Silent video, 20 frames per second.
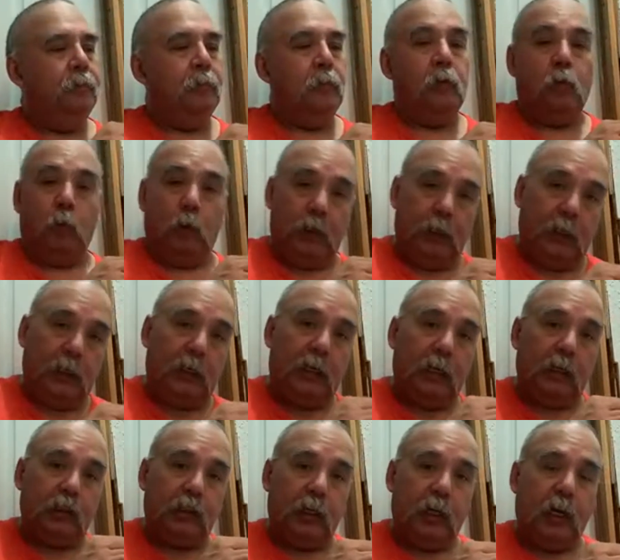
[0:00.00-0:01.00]
we did get a
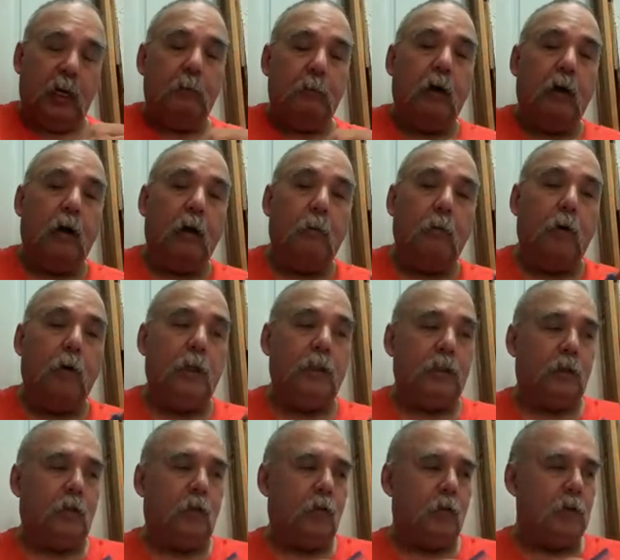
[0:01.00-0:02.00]
Jedi Bob, which
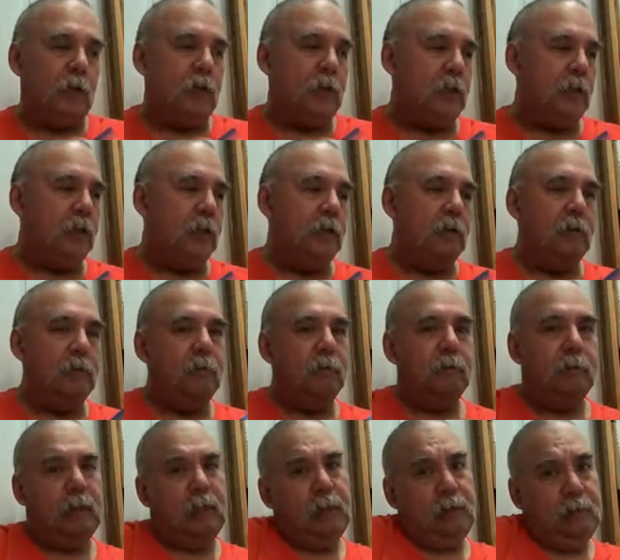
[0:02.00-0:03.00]
of course
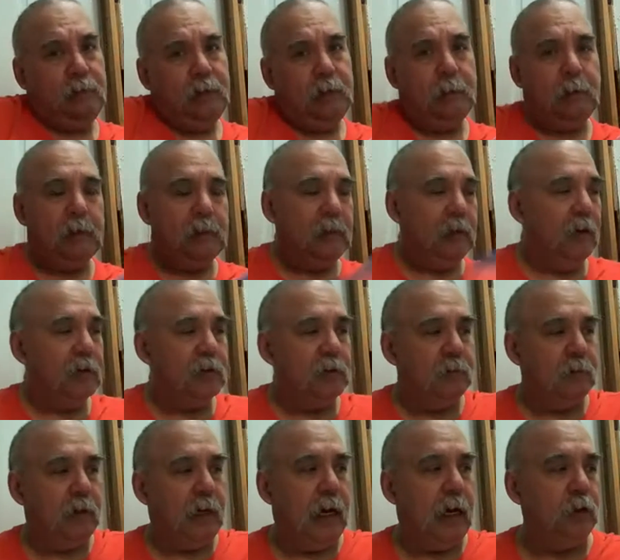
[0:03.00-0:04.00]
he makes the
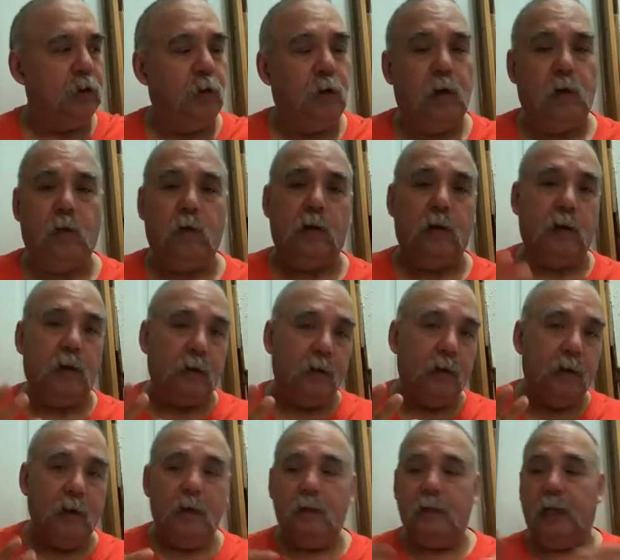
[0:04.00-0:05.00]
awesome casualty or
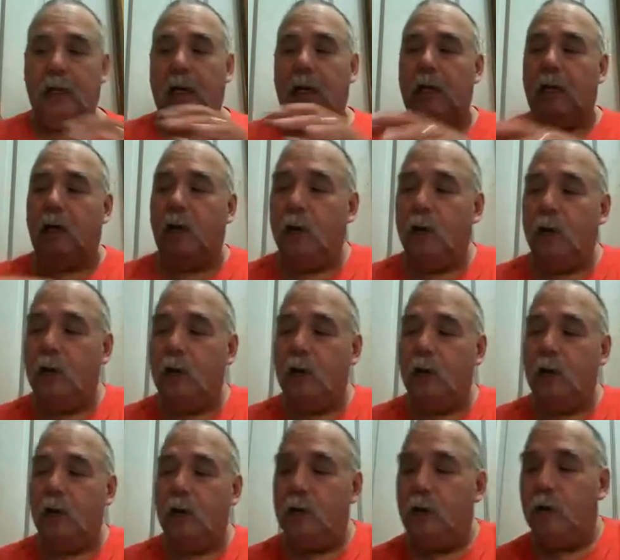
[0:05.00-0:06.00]
that kind of
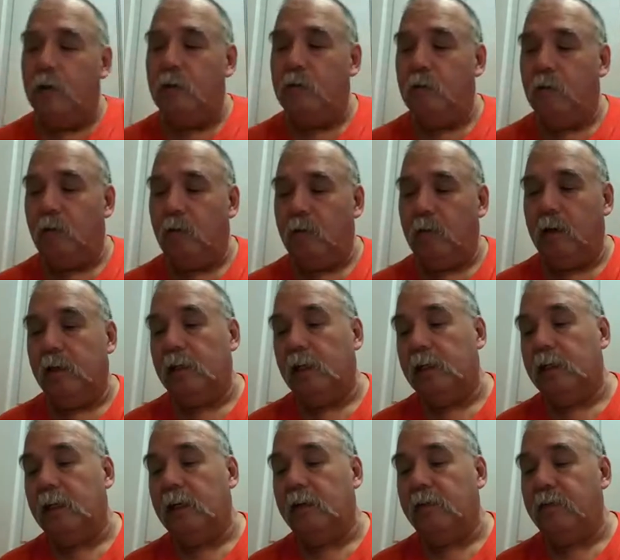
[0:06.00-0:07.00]
unknown or
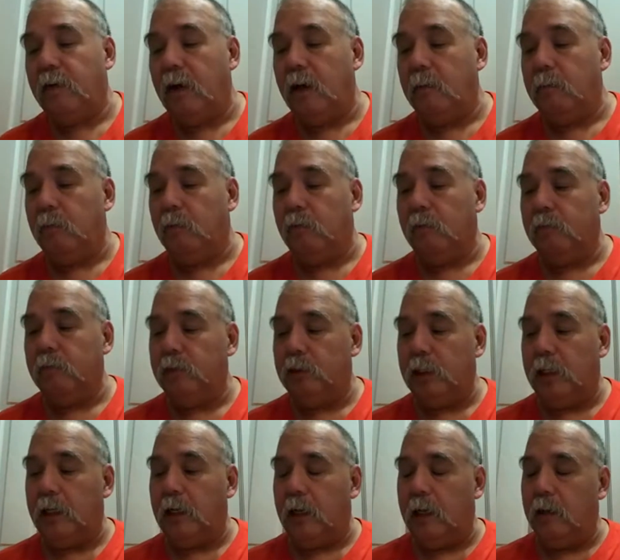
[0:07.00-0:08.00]
unidentifiable
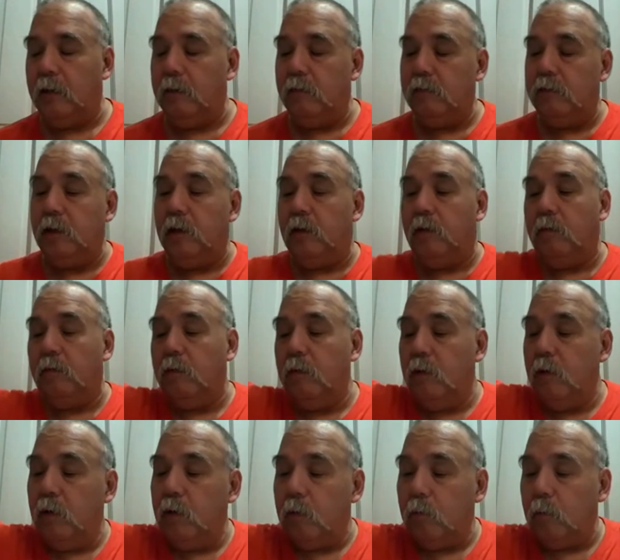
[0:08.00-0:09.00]
Jedi who's, you know,
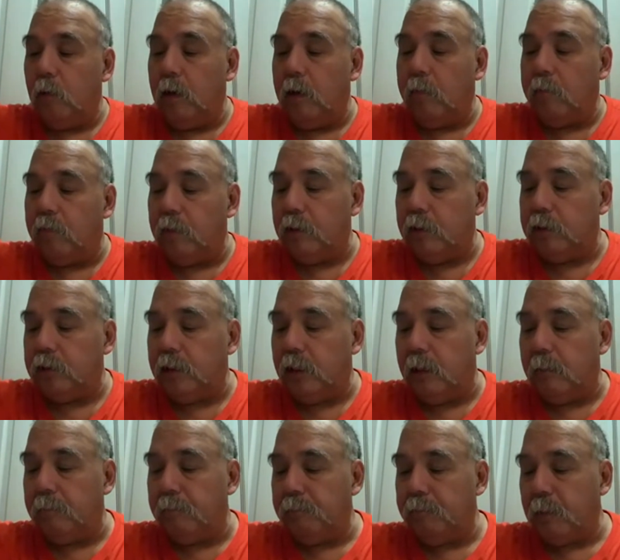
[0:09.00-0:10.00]
running for the
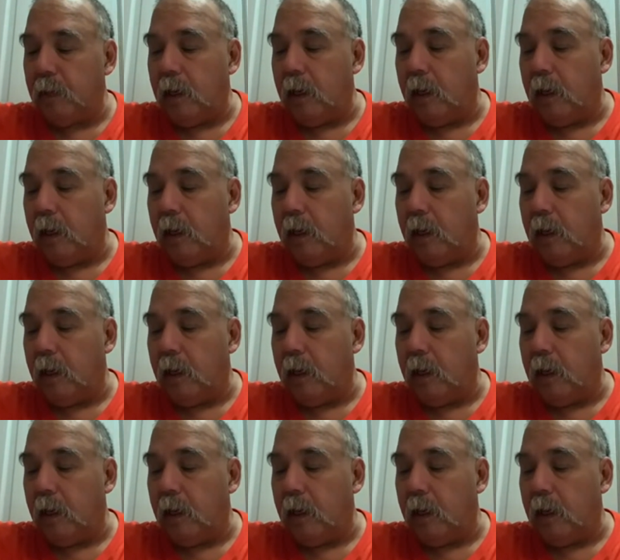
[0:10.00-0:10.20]
ship.